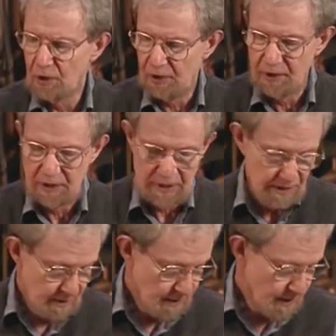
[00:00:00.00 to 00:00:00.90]
look,
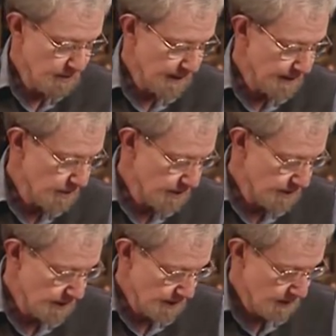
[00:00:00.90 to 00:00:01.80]
unlike
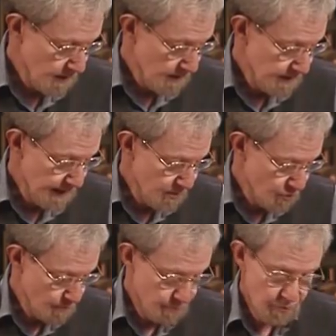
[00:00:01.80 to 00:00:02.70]
the
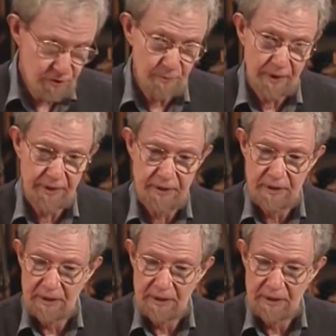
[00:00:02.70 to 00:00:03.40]
texture produced by the